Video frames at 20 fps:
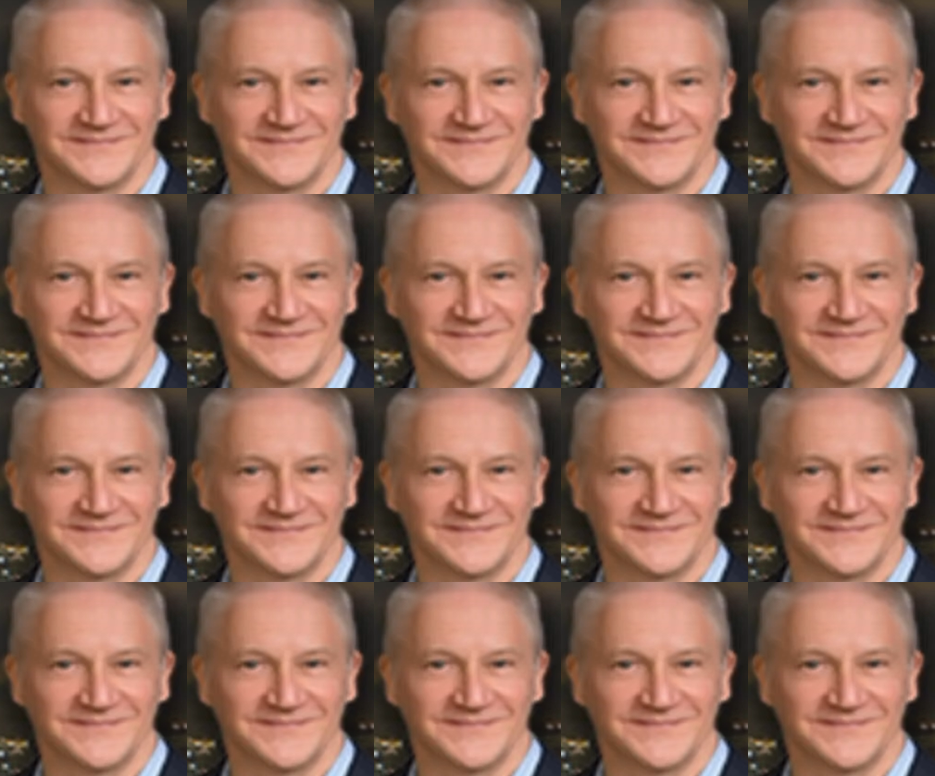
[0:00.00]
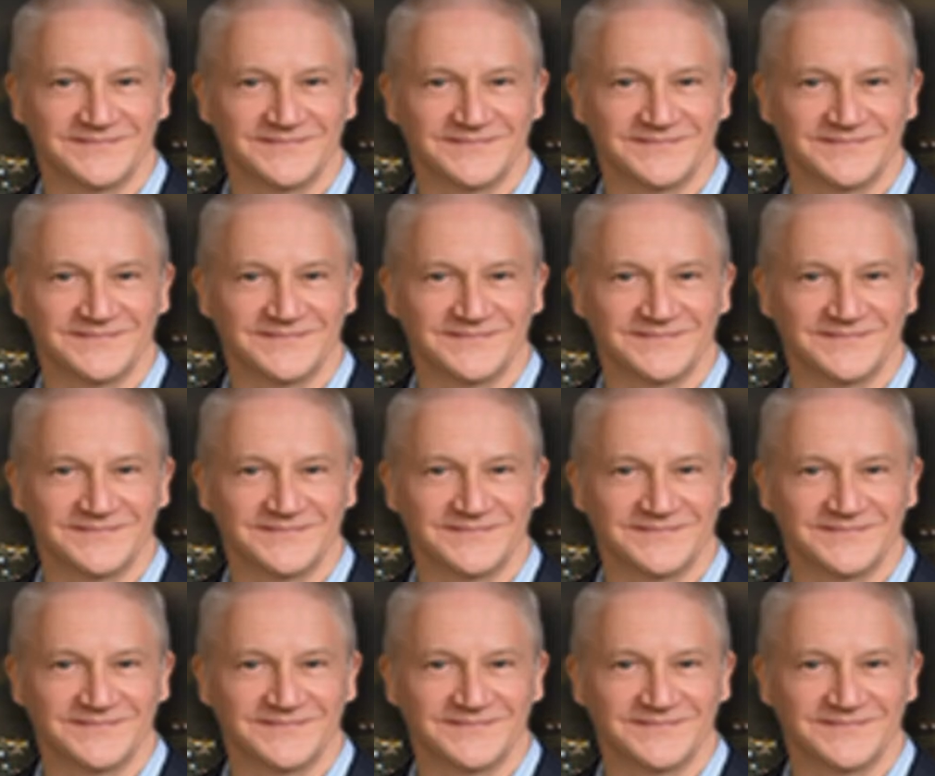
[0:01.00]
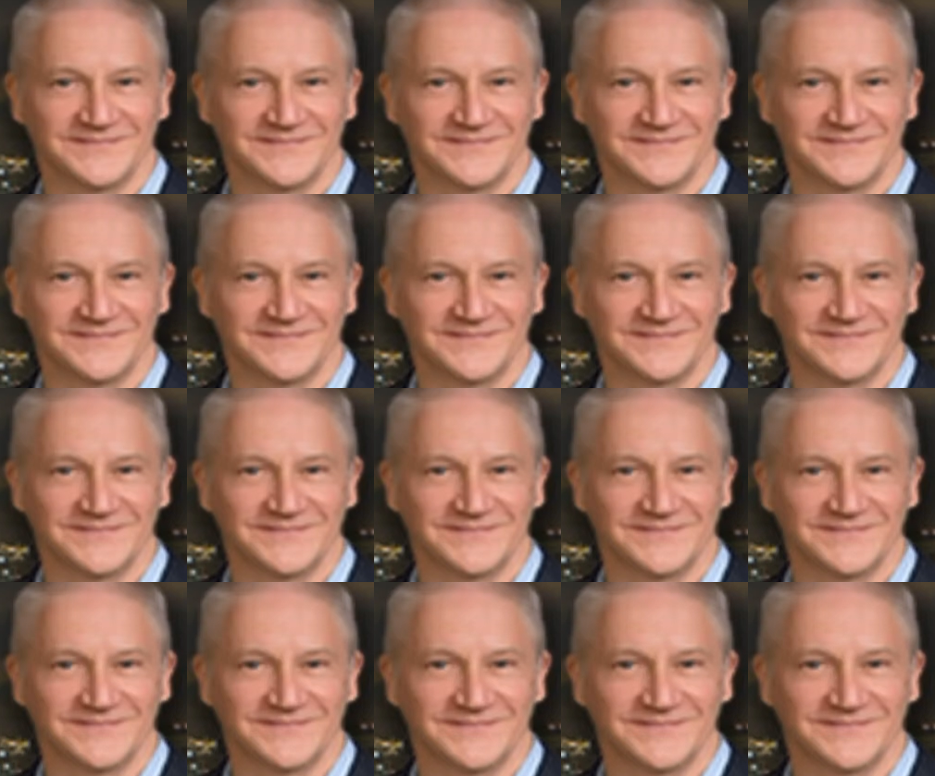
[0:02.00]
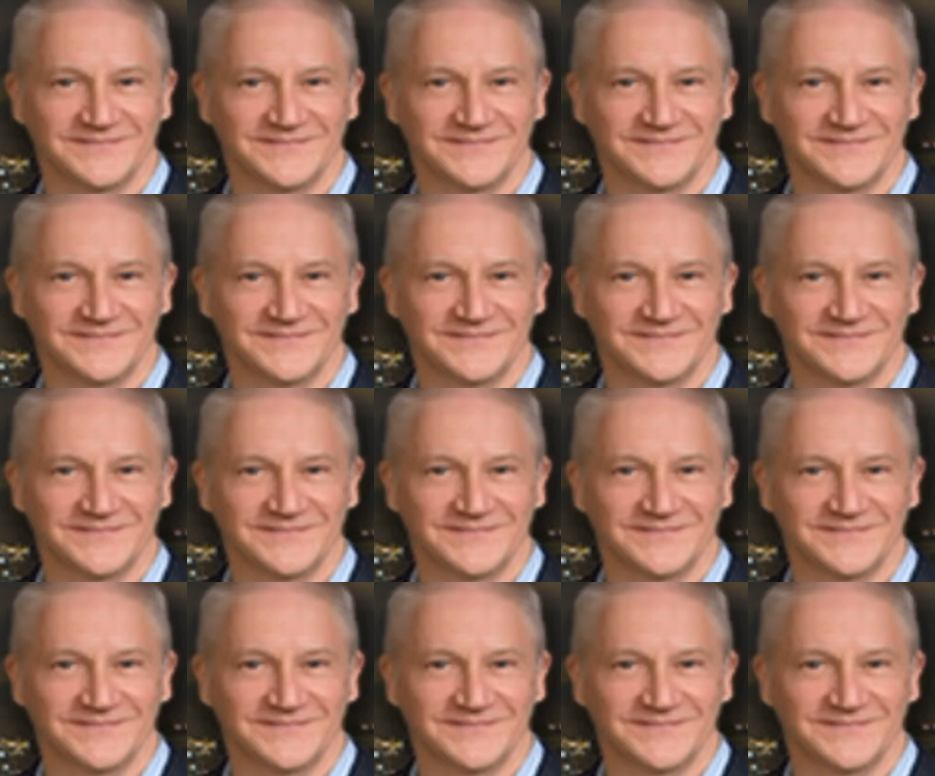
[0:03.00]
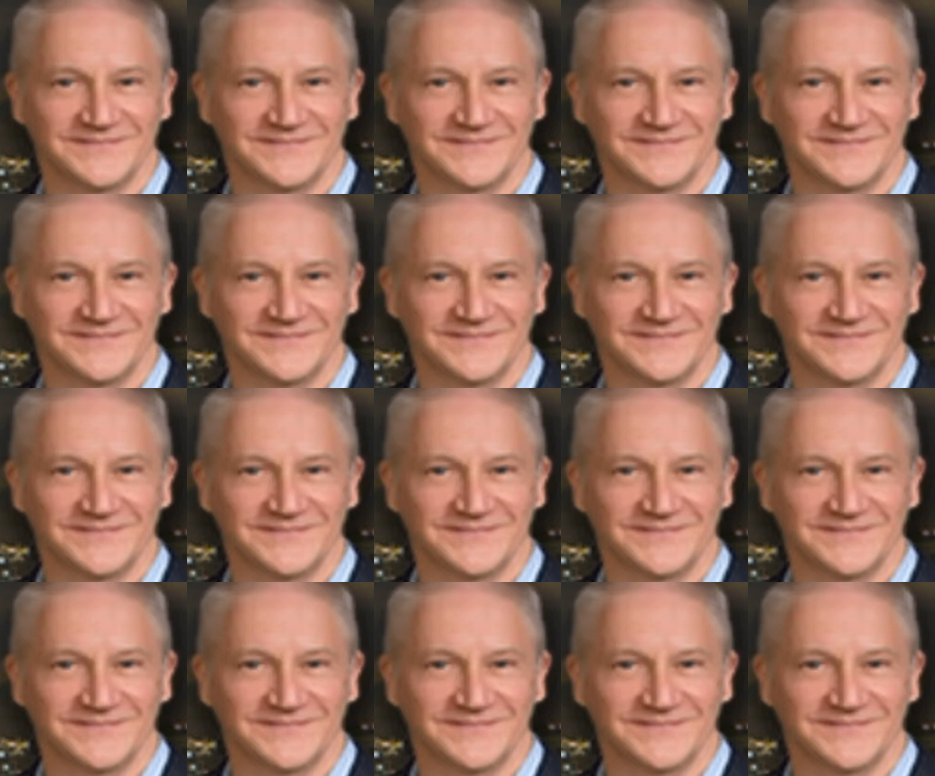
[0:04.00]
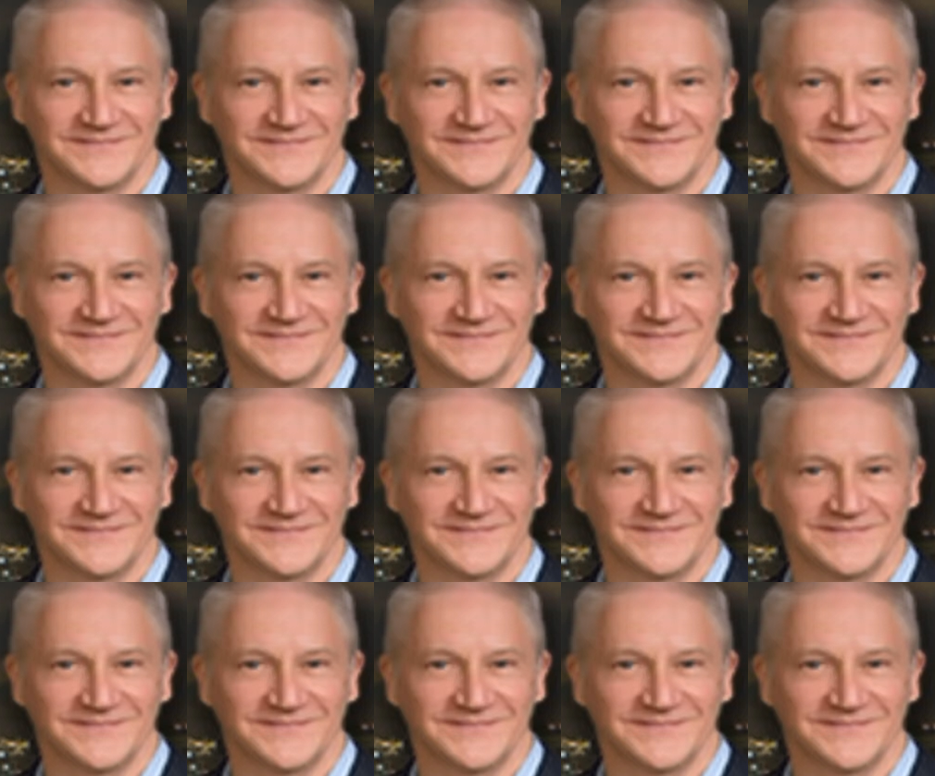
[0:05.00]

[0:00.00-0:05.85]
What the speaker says: (no lip movement)